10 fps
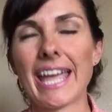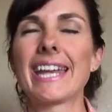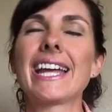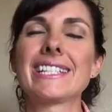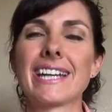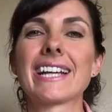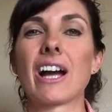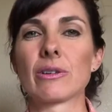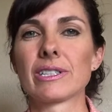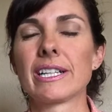And I did. I
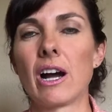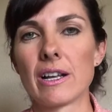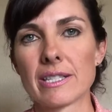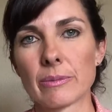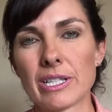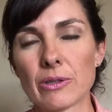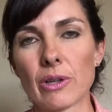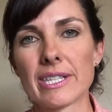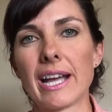got really awesome results.